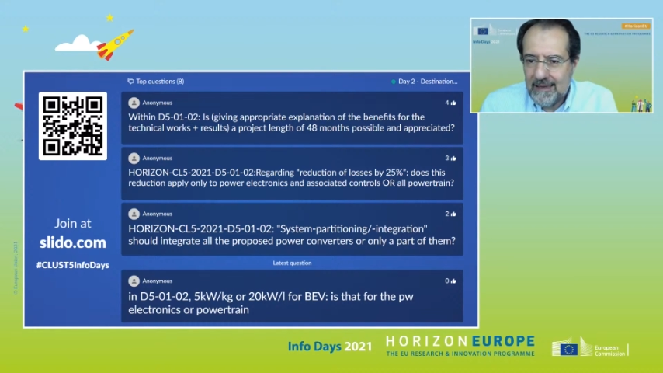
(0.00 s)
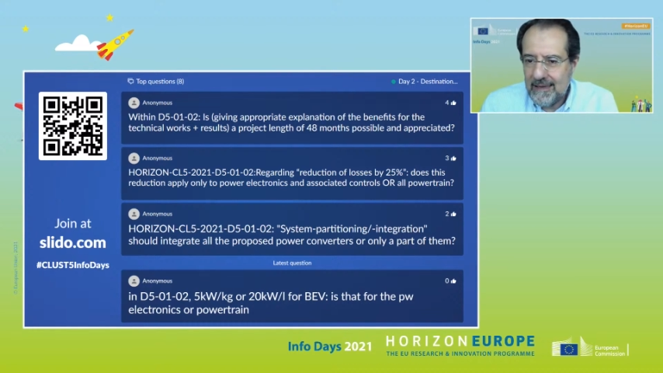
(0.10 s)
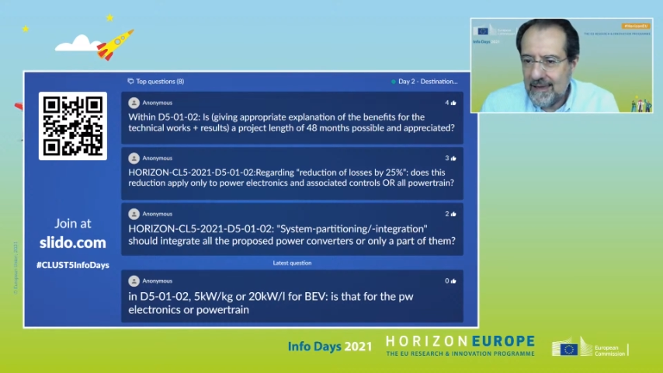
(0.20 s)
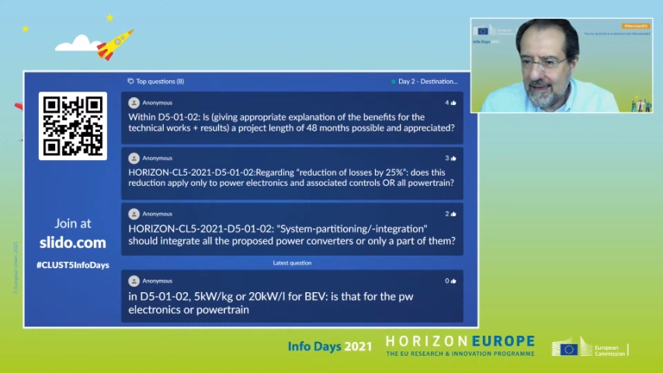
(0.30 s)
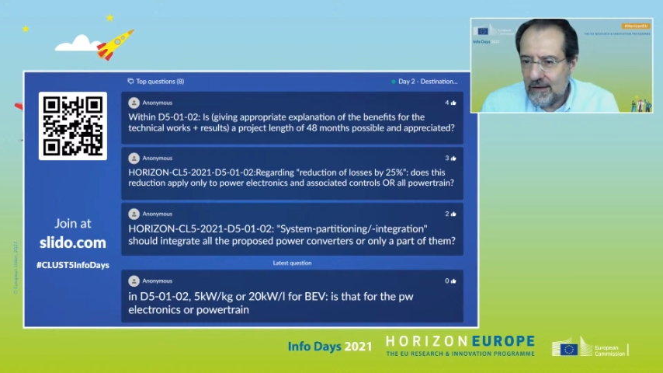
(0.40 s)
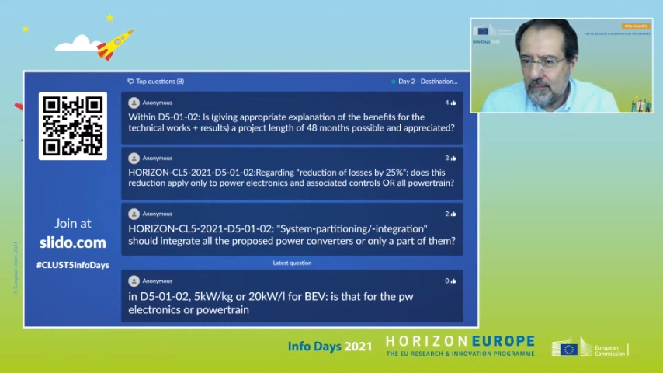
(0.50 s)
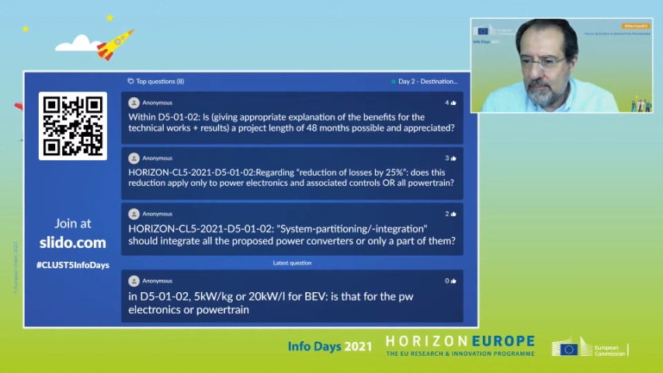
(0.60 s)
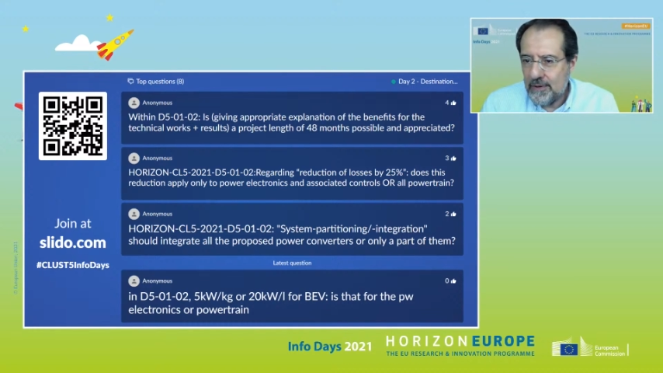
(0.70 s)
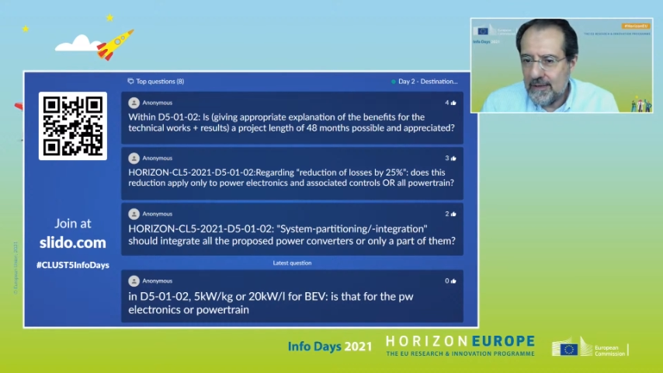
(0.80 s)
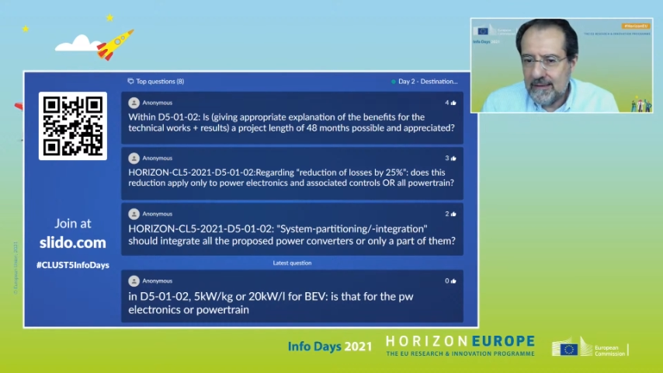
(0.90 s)
a
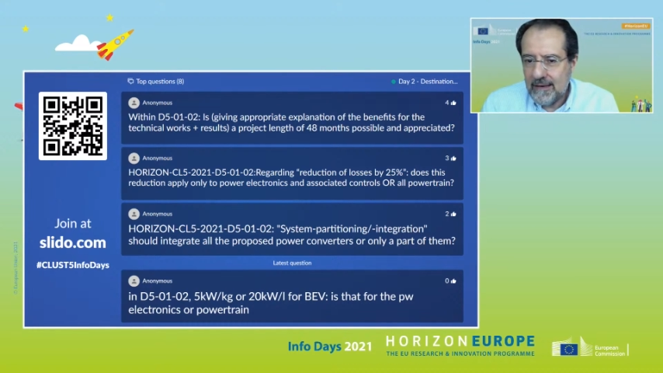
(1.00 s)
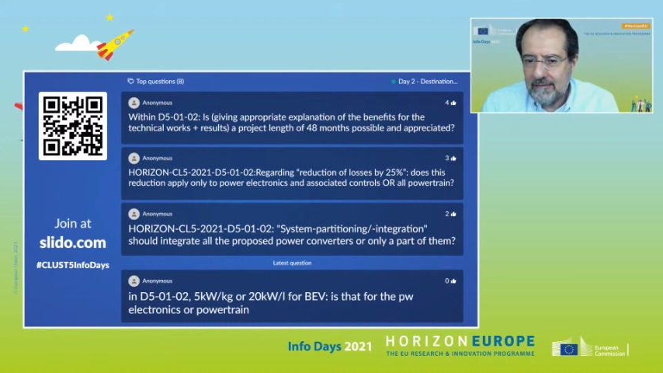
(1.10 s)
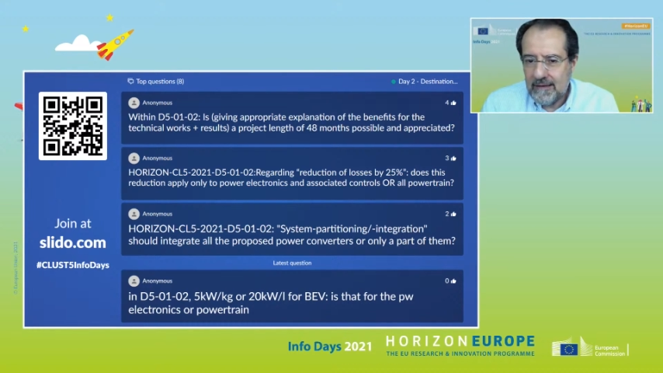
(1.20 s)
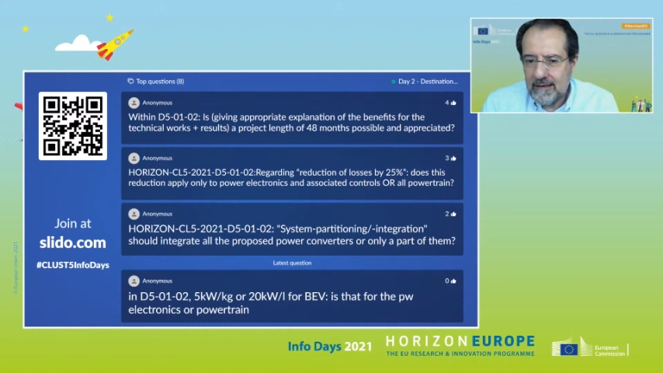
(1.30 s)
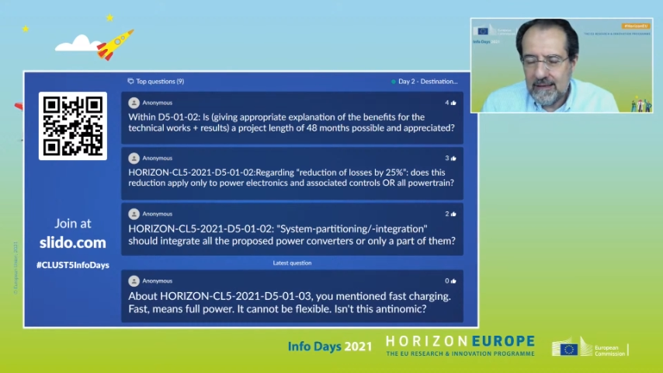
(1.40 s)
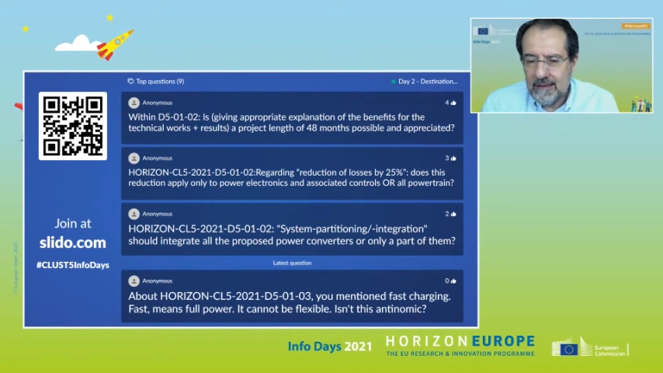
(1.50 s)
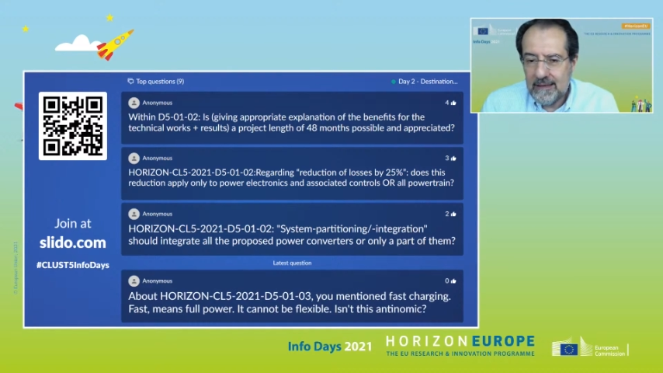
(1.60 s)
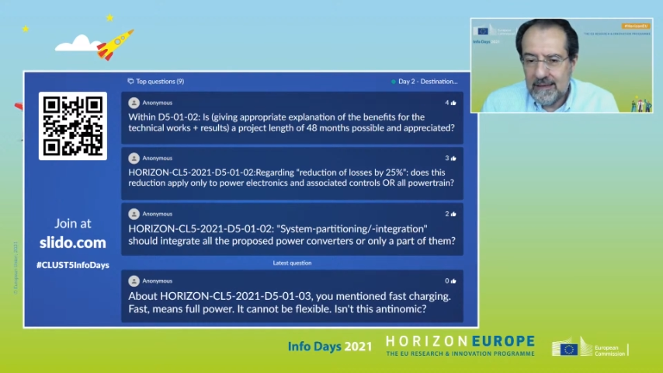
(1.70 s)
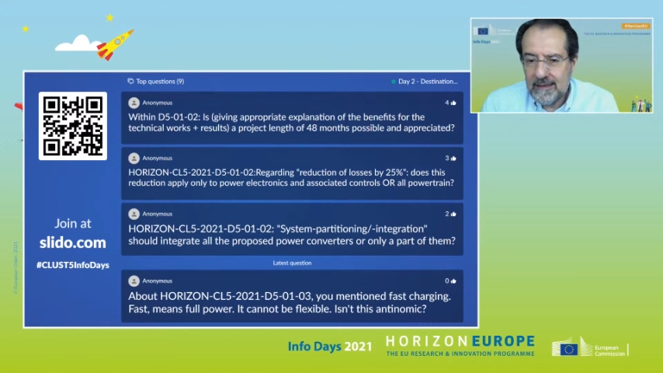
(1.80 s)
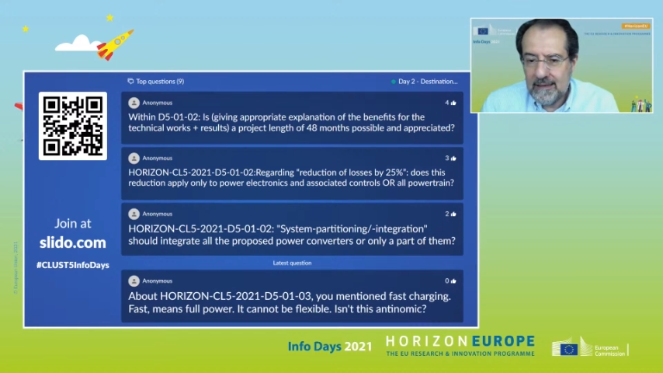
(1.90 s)
component level
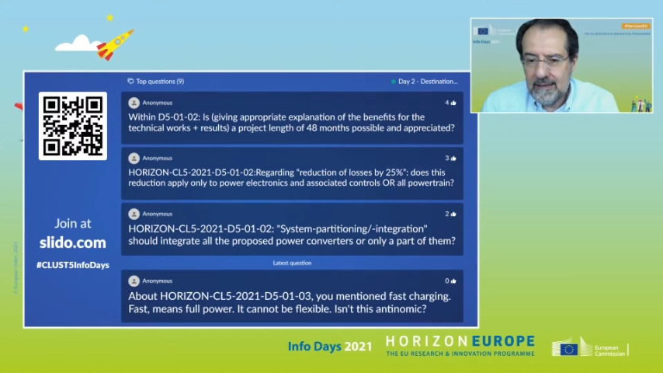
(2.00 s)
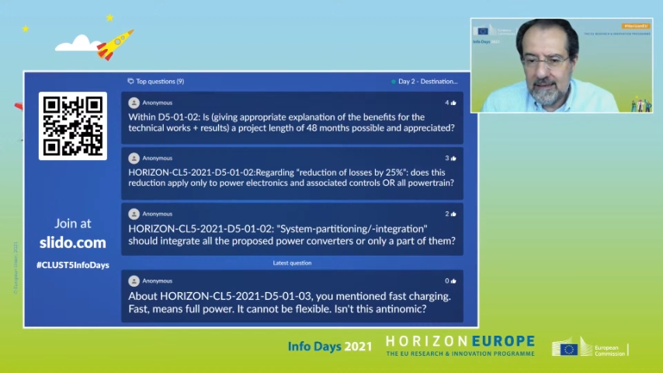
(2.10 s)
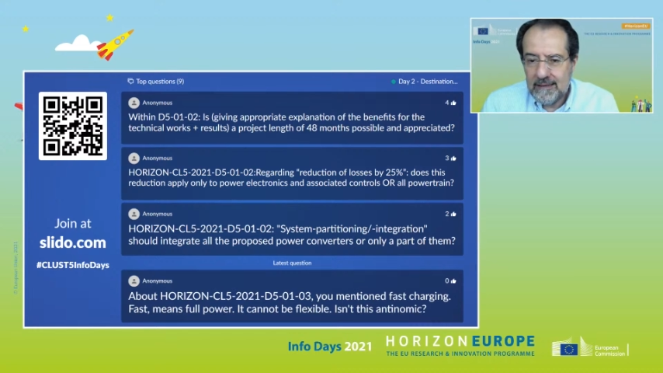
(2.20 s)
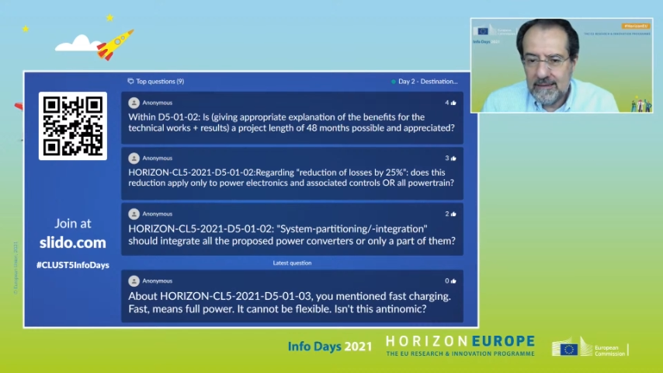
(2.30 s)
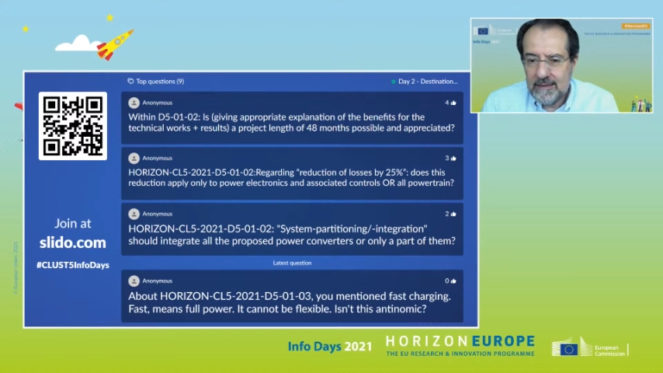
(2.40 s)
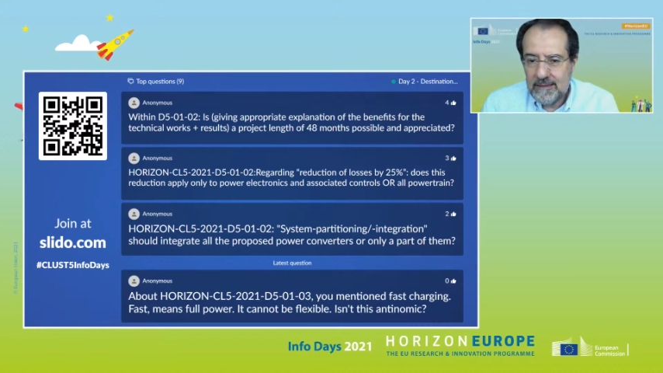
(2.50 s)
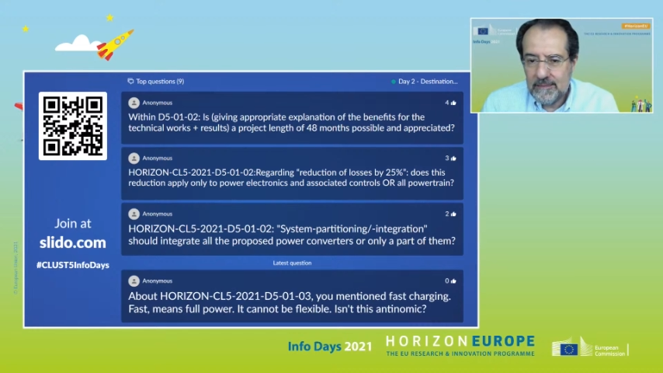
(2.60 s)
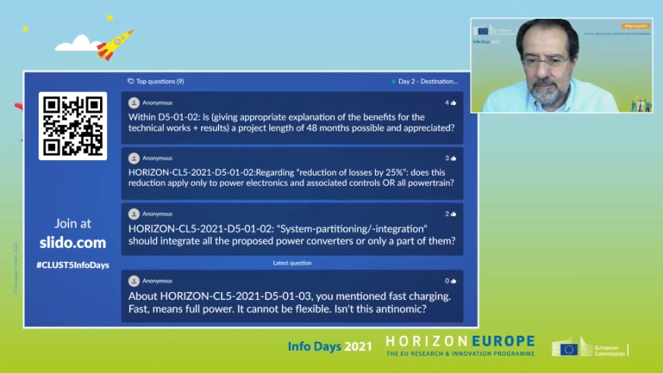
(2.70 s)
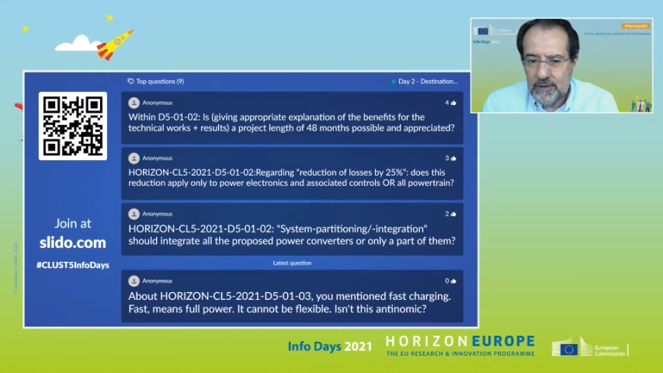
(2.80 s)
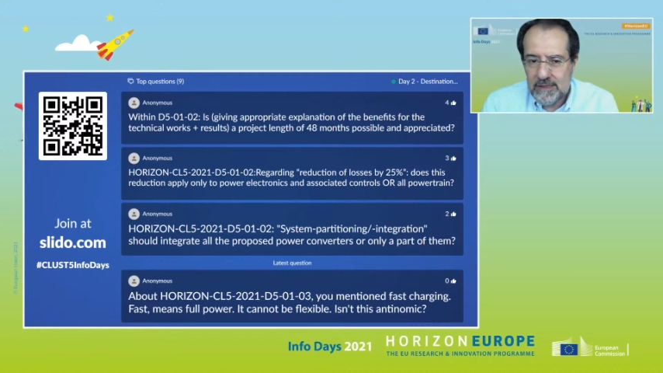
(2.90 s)

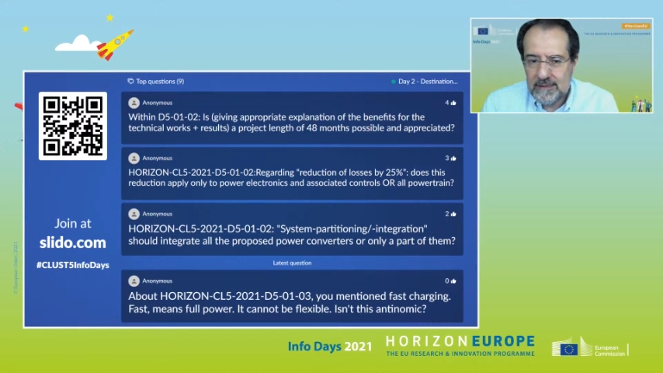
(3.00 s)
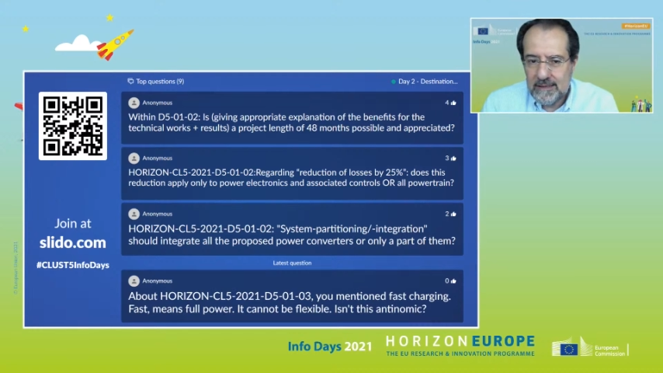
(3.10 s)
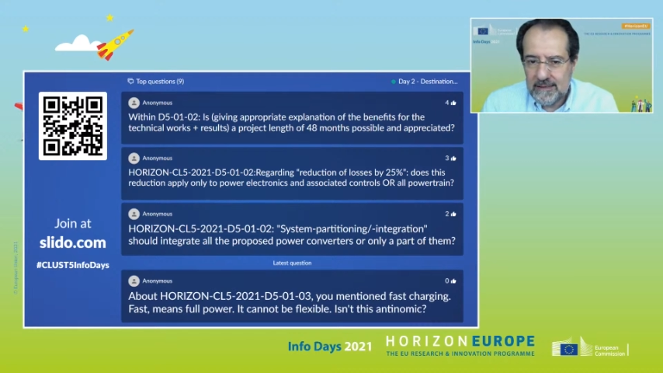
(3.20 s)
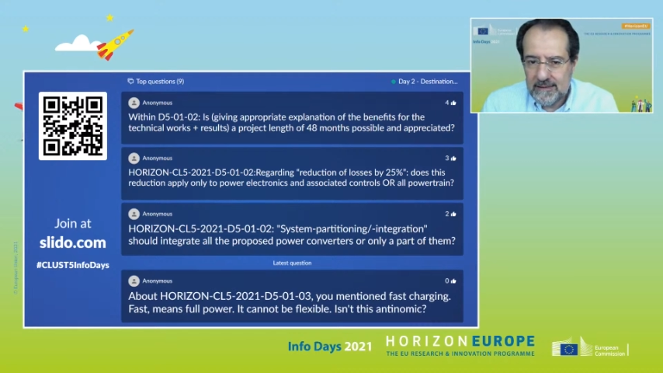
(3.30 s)
project